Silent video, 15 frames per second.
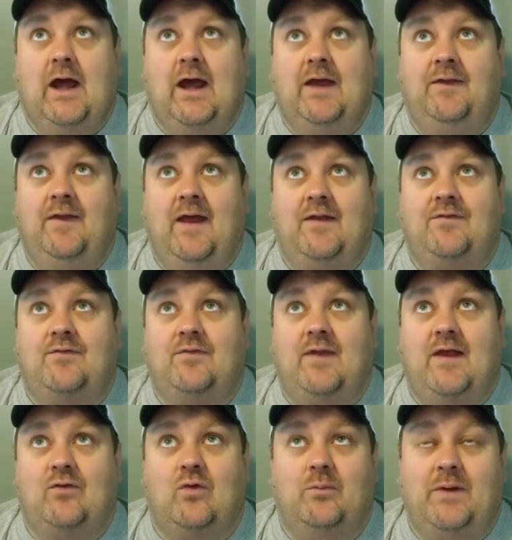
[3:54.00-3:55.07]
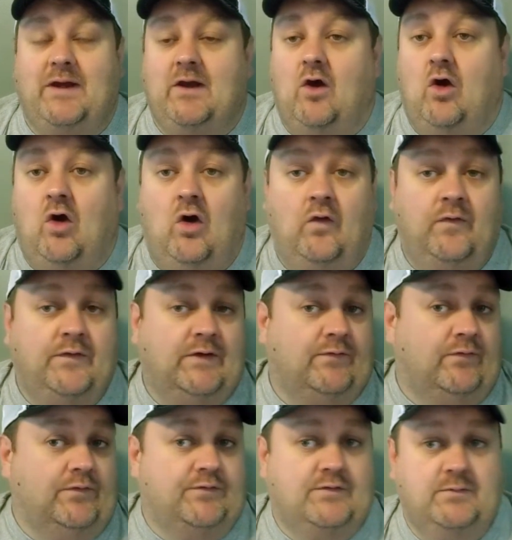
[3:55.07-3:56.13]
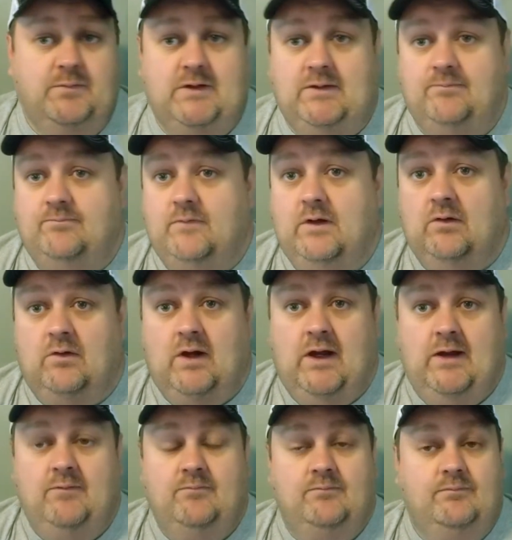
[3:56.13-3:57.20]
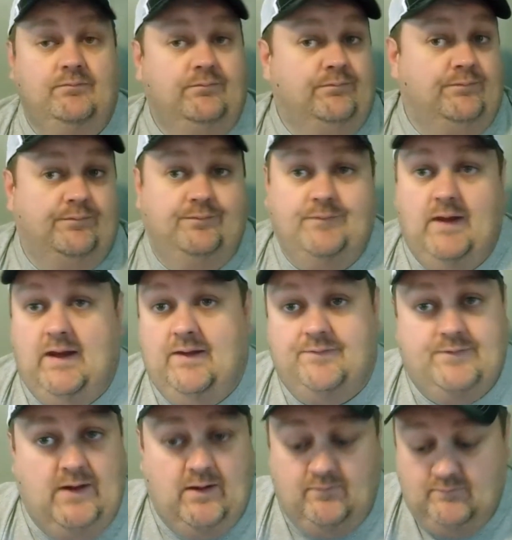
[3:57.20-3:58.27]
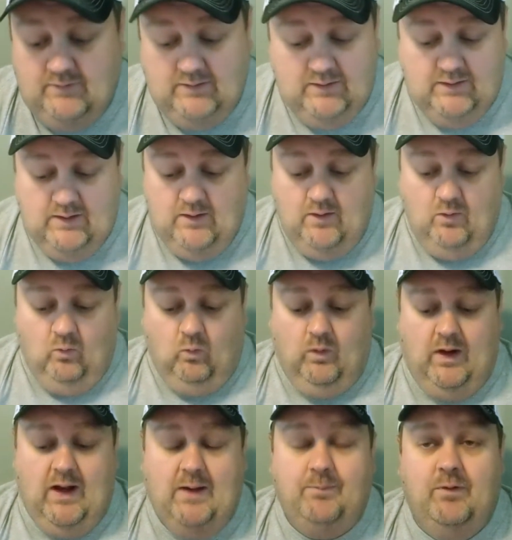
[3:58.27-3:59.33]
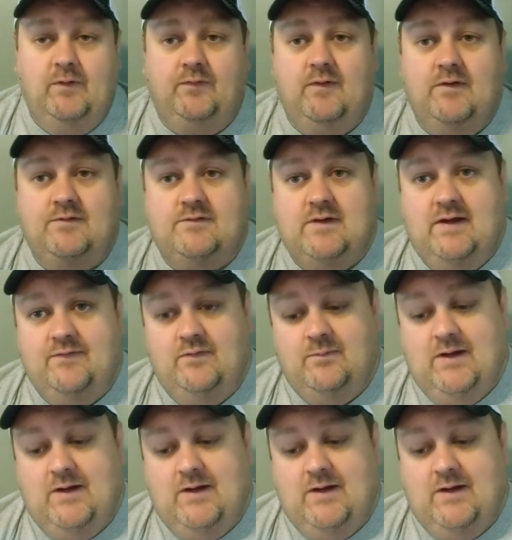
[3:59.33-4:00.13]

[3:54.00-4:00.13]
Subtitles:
And that's what made all the difference to me. Okay? Hands down. When I put this knife in